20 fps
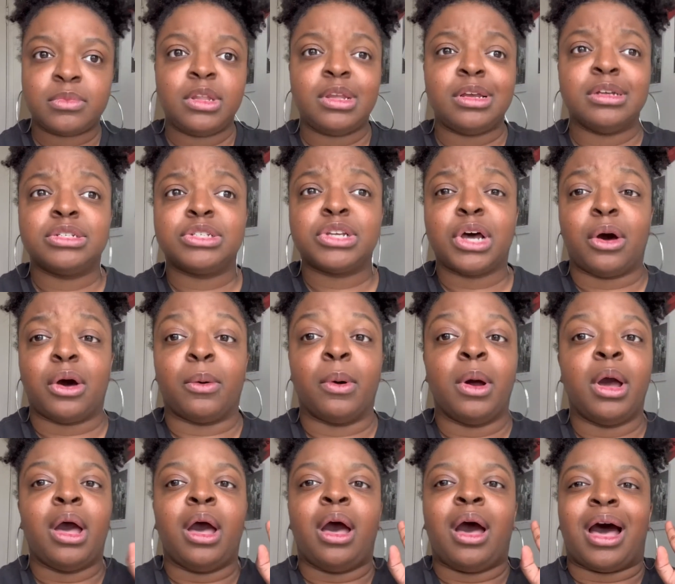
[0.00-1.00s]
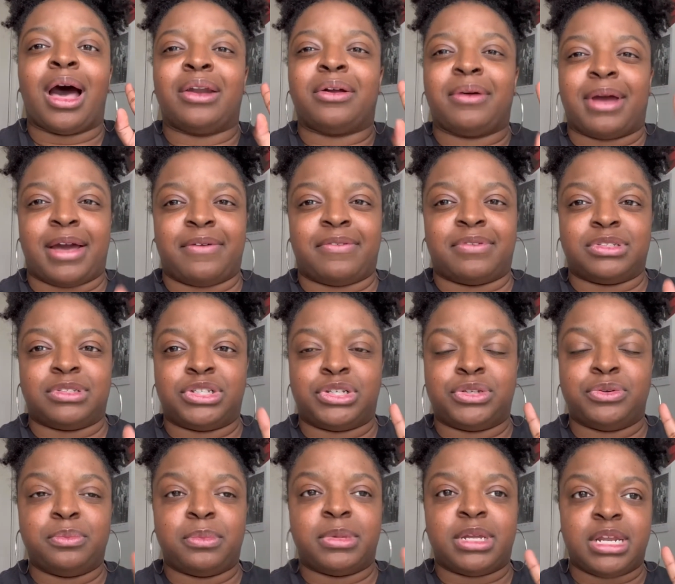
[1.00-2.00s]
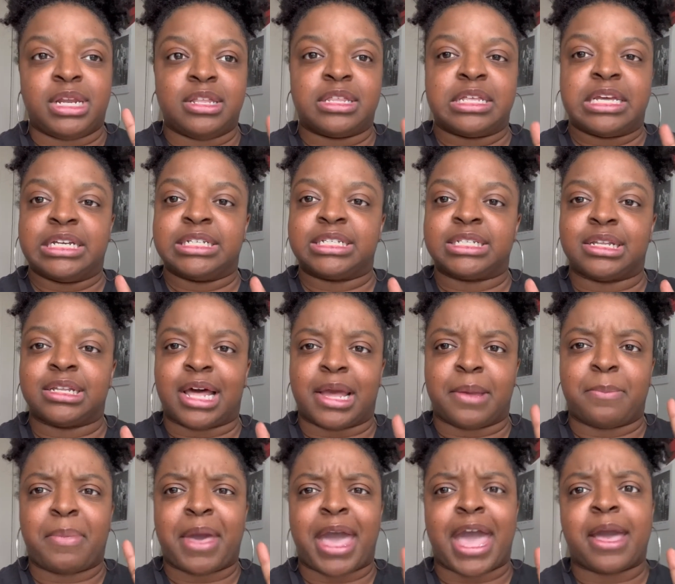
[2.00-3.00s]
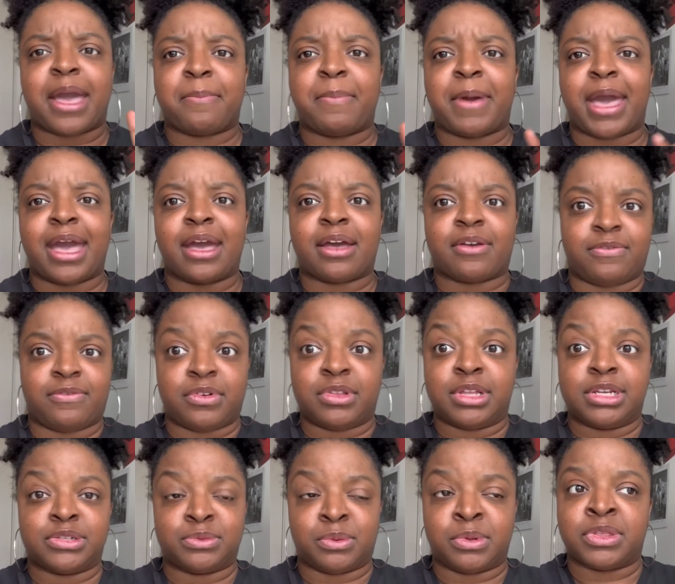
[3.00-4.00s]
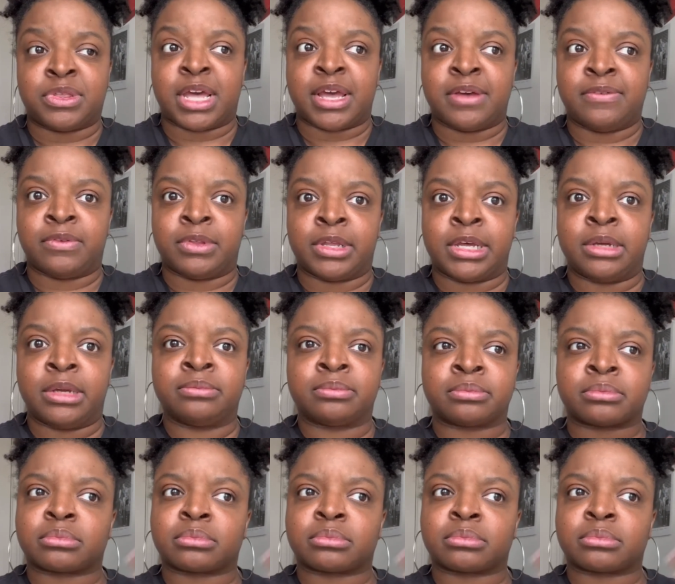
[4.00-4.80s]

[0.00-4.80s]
So I don't have too many things to like pack for this one, thankfully.